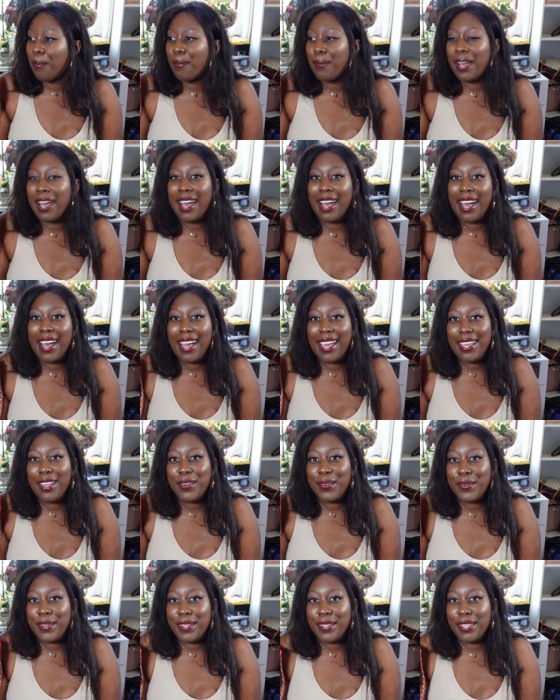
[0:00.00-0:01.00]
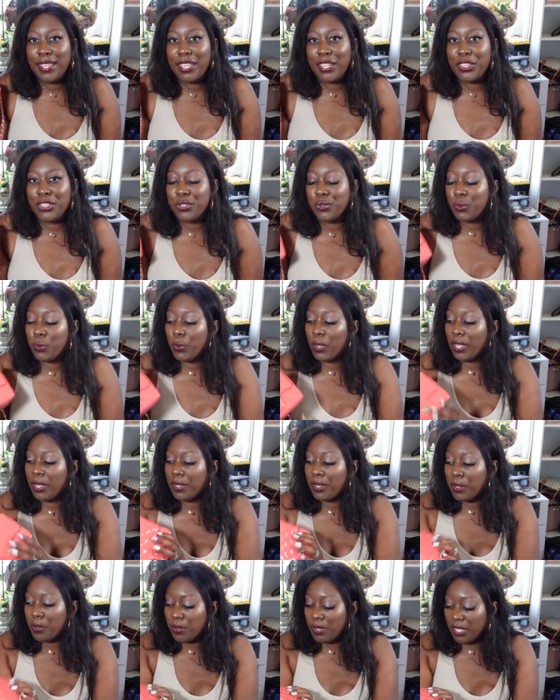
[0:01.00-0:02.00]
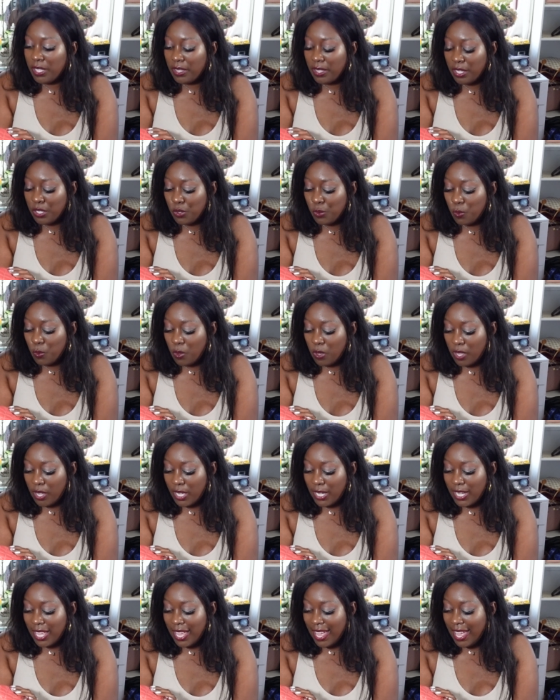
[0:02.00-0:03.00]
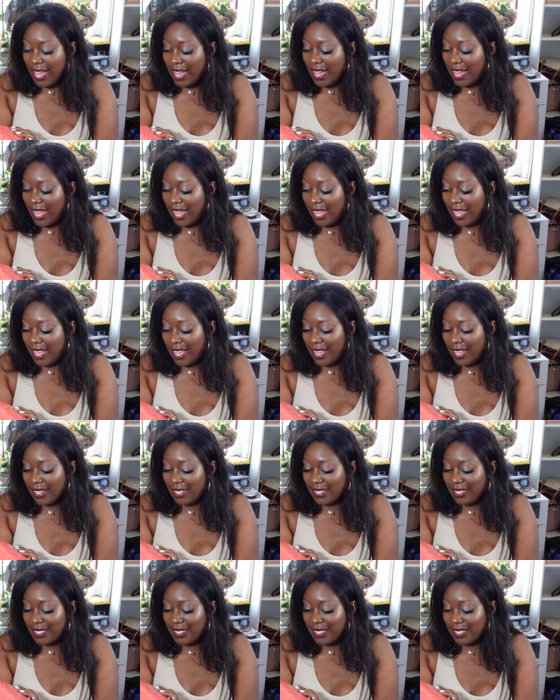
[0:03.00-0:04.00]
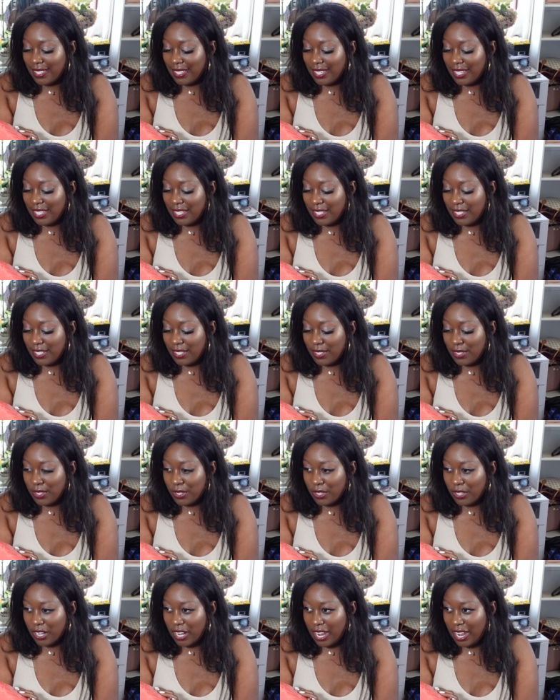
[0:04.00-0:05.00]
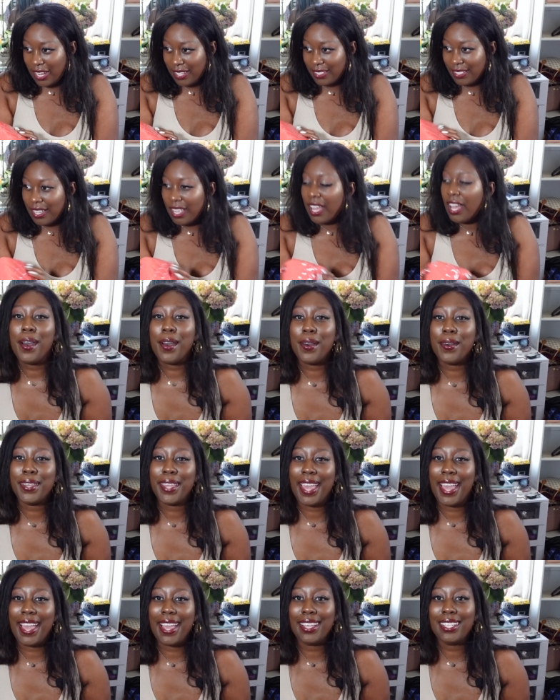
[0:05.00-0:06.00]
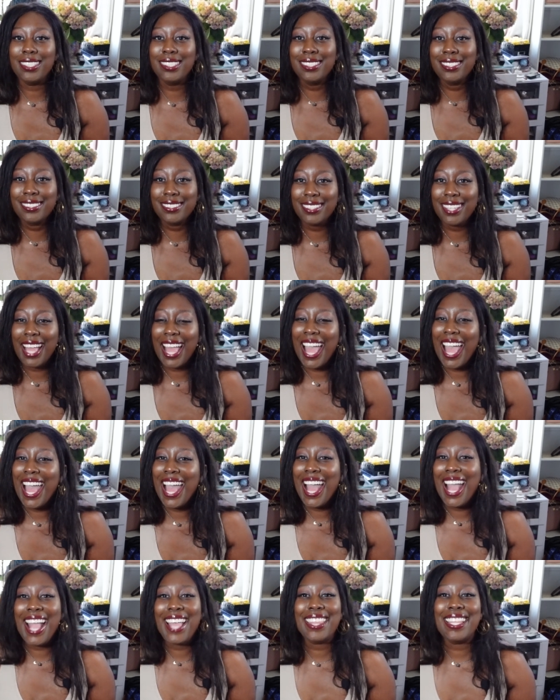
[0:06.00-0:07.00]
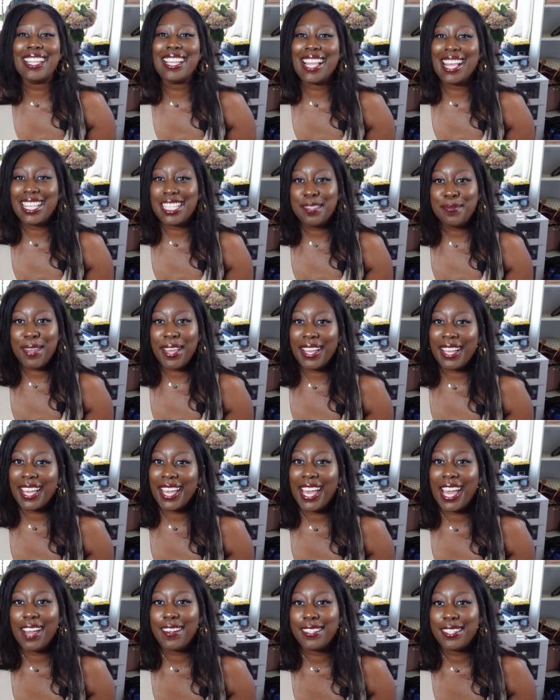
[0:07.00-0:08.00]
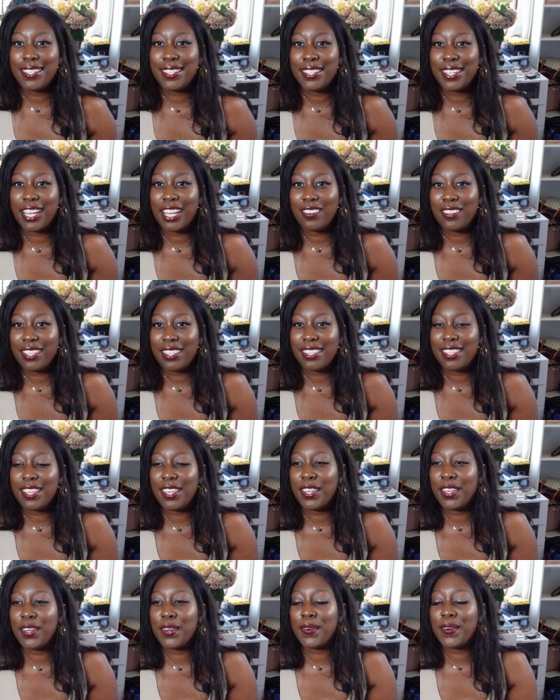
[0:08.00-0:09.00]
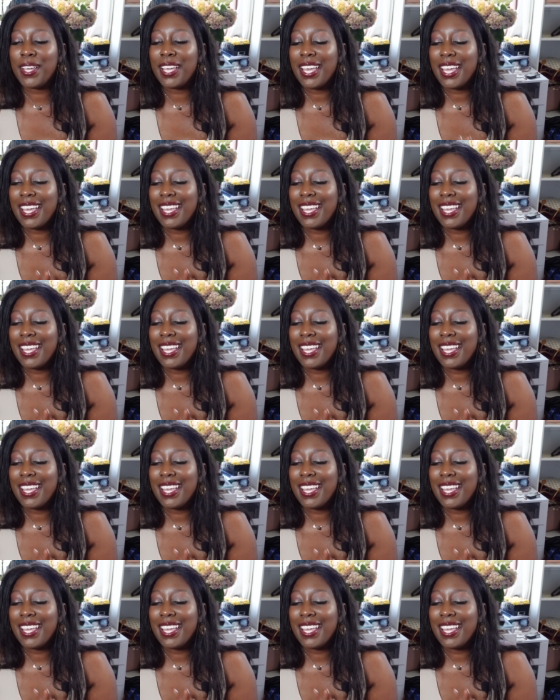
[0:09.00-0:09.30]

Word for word: But I really enjoy using this one, and it's just great. Okay, and the last bag I have to share with you